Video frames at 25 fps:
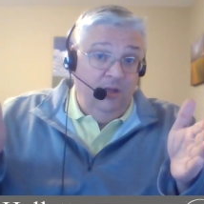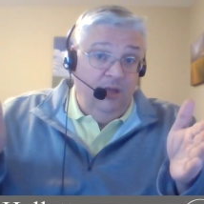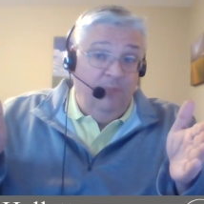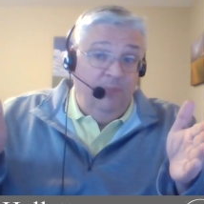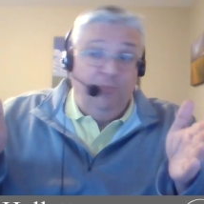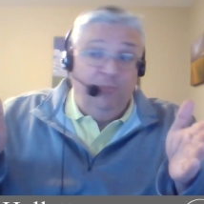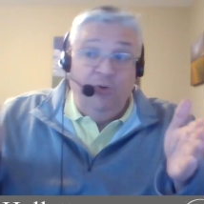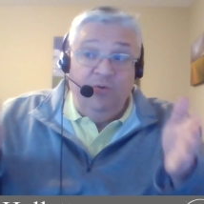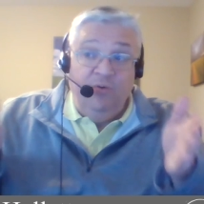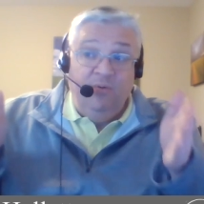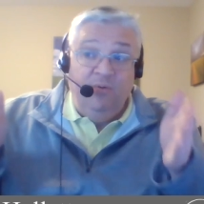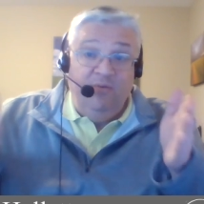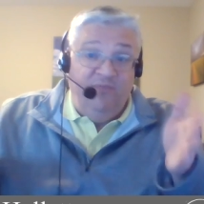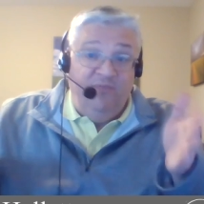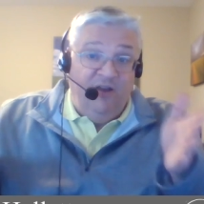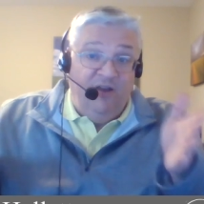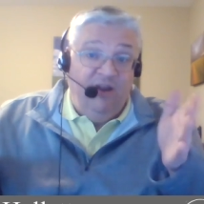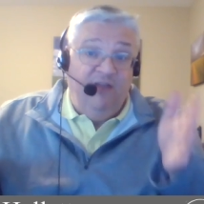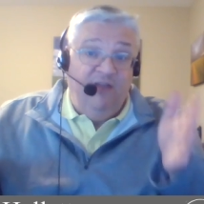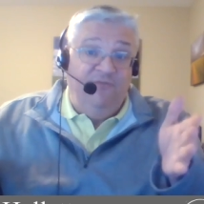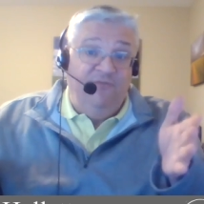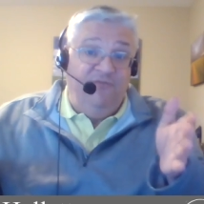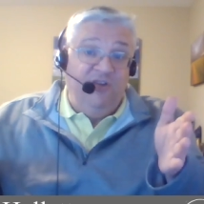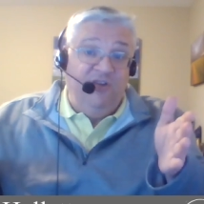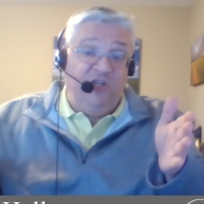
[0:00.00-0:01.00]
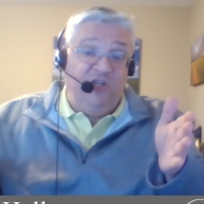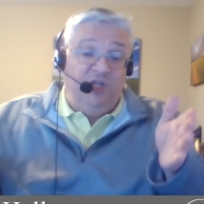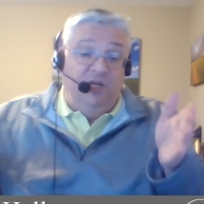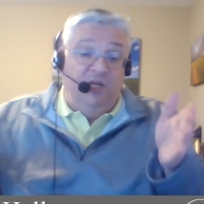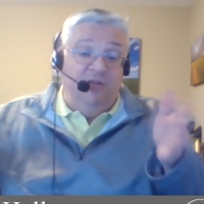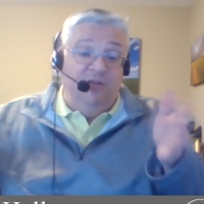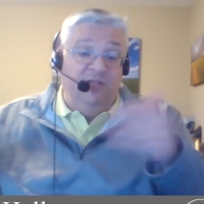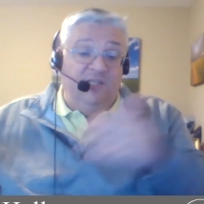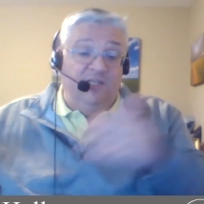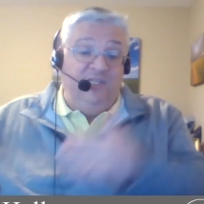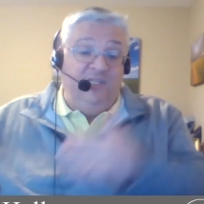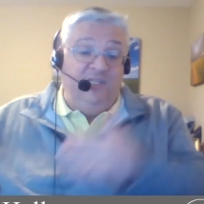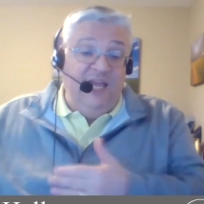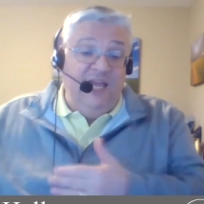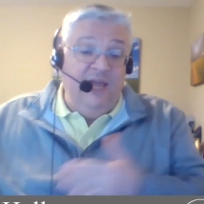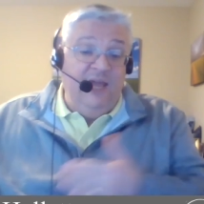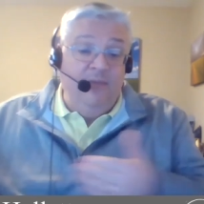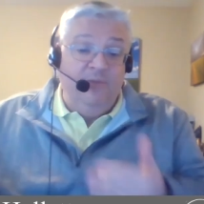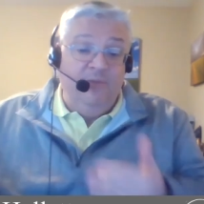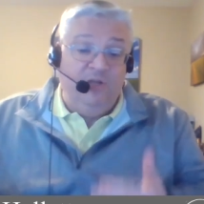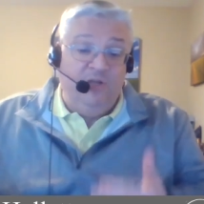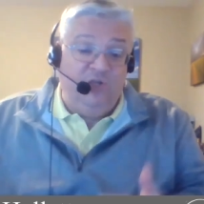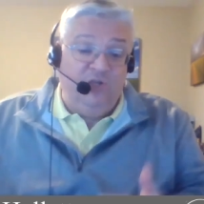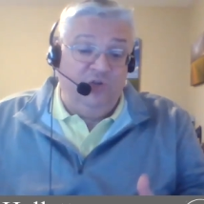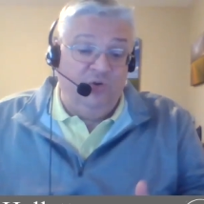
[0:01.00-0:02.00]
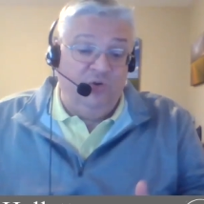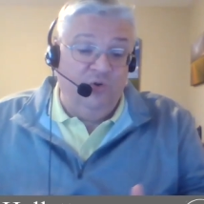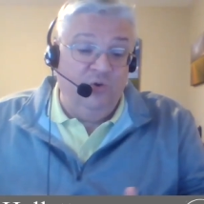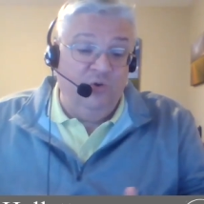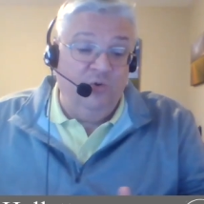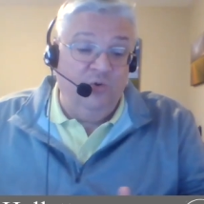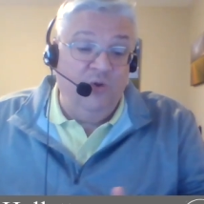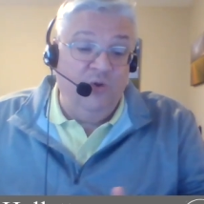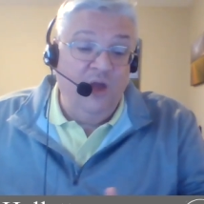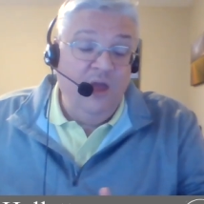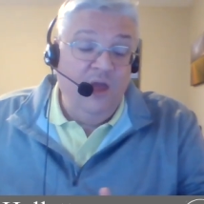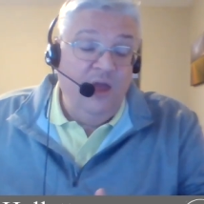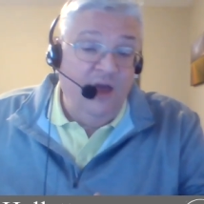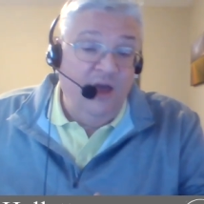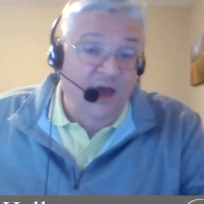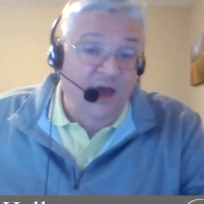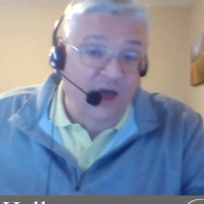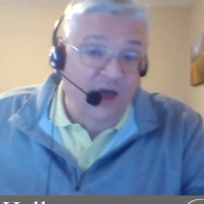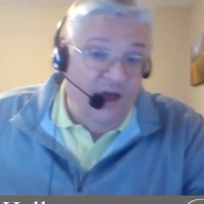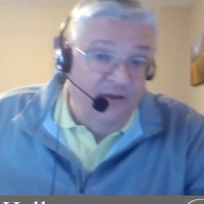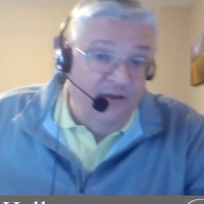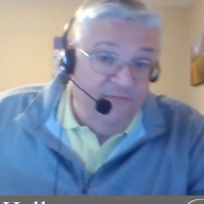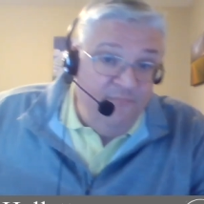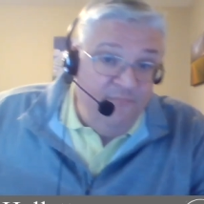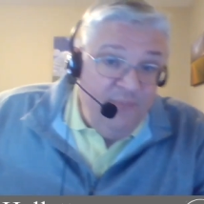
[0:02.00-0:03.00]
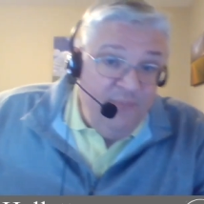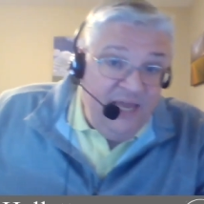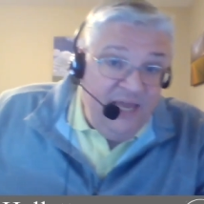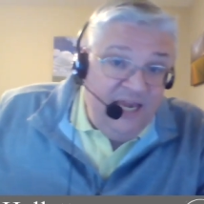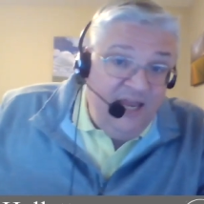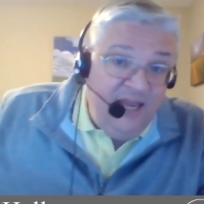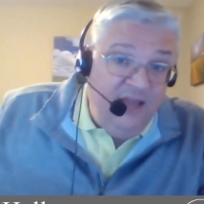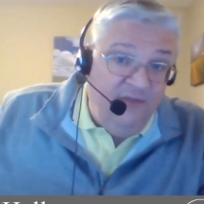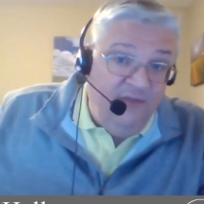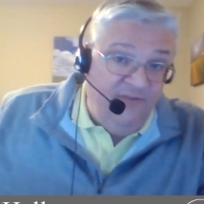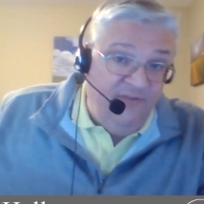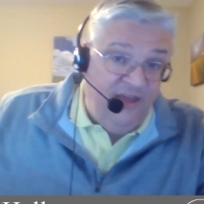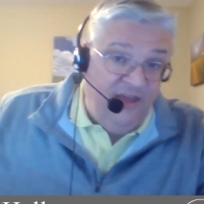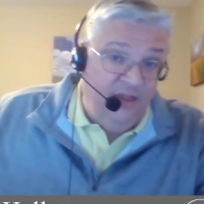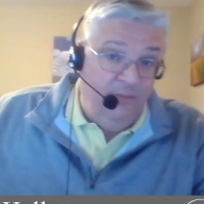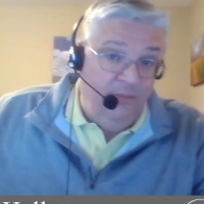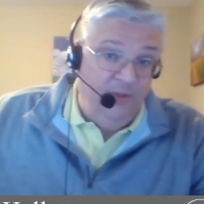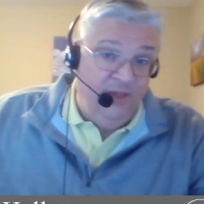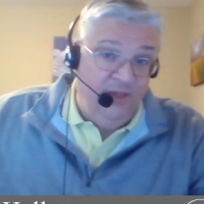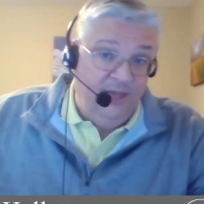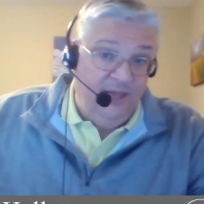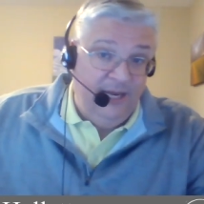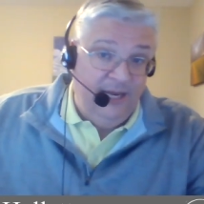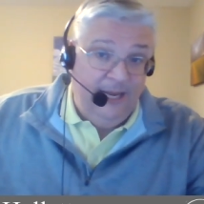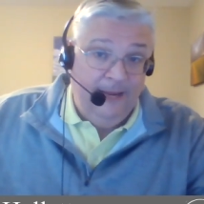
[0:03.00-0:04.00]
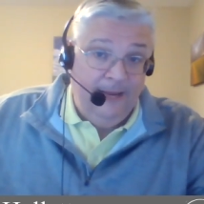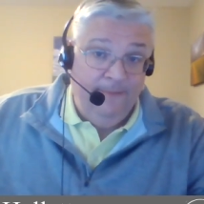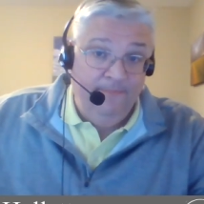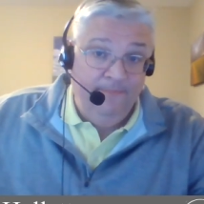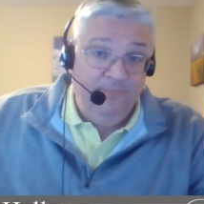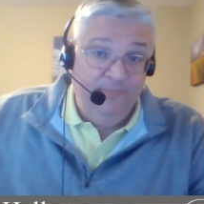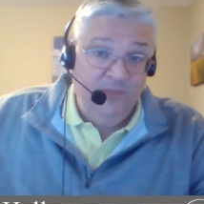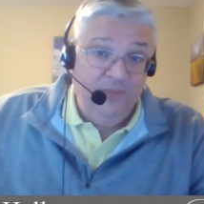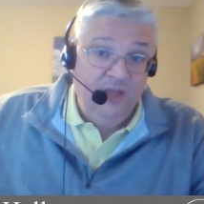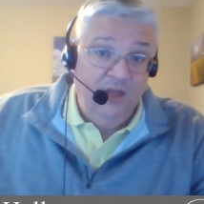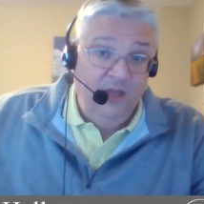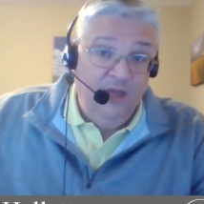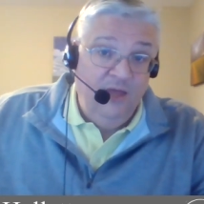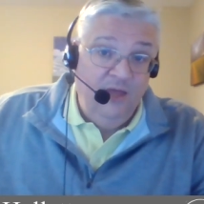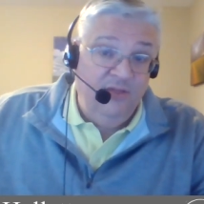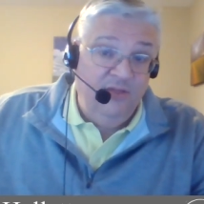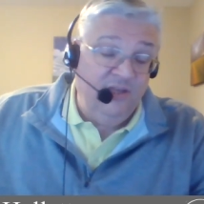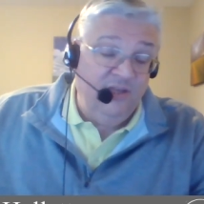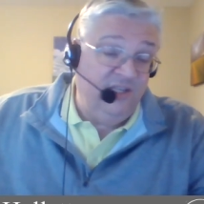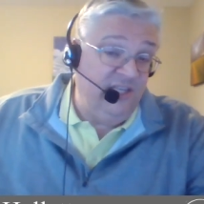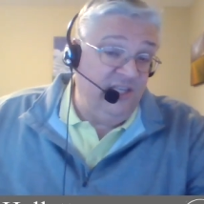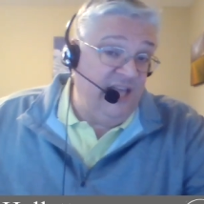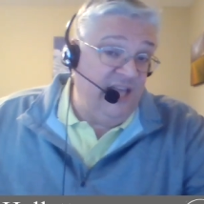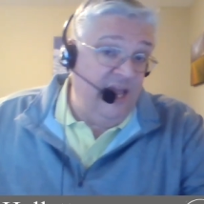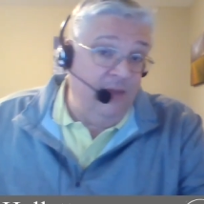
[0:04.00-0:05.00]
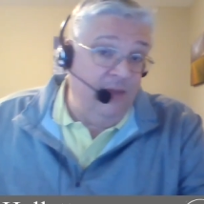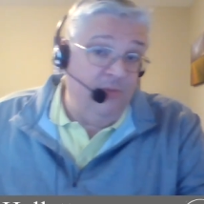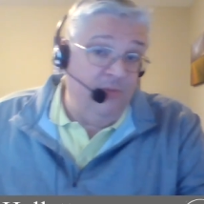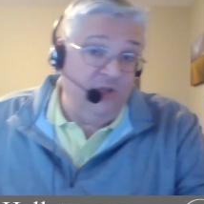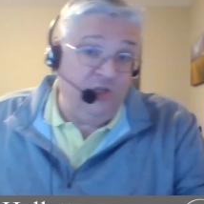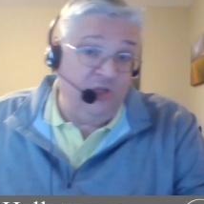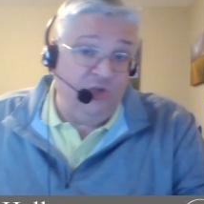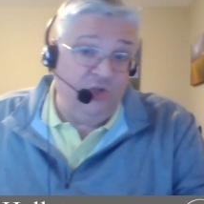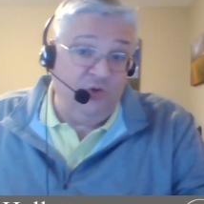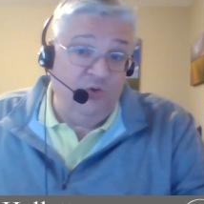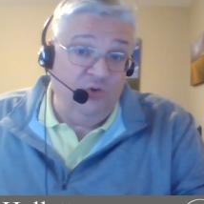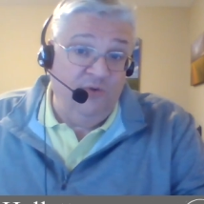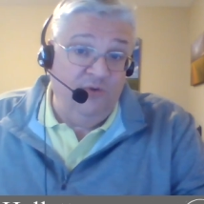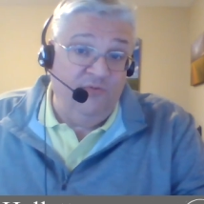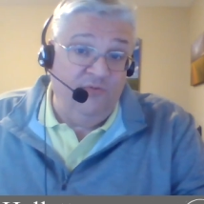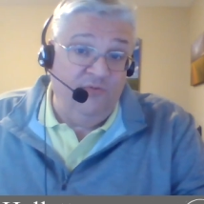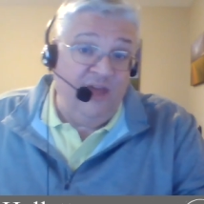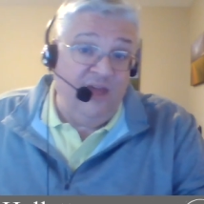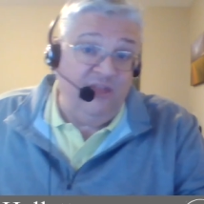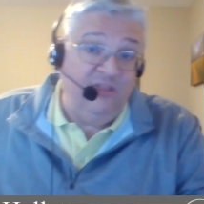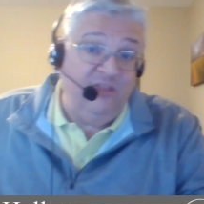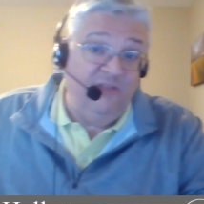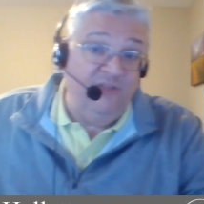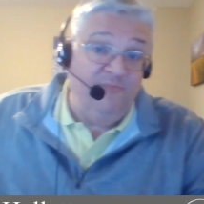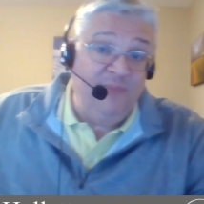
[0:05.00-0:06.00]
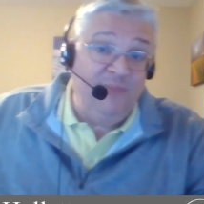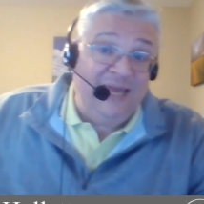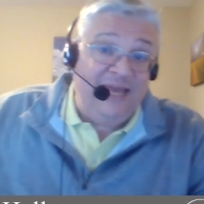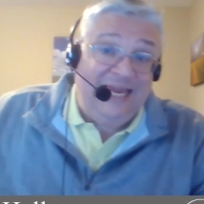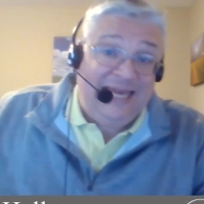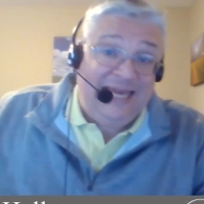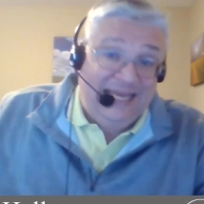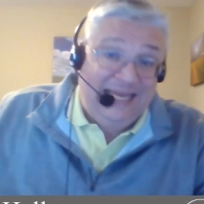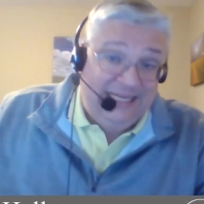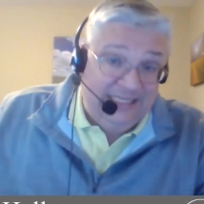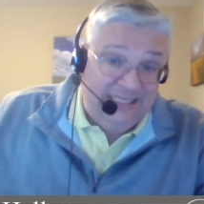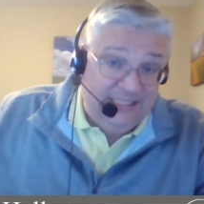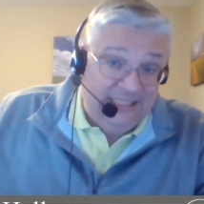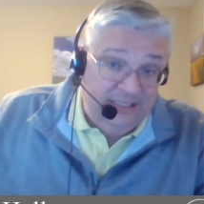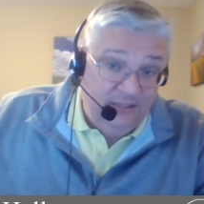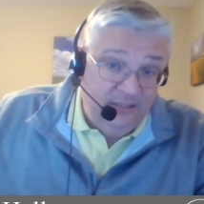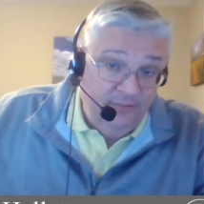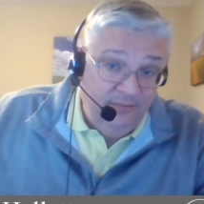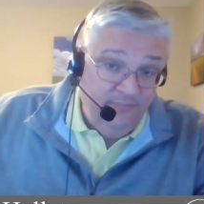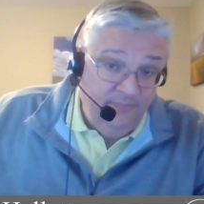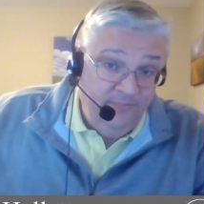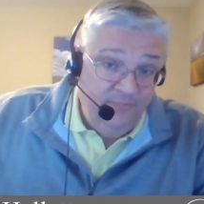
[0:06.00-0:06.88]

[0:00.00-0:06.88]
It proved to be very efficient. The same is true of meeting availability. The same is true of length of meetings.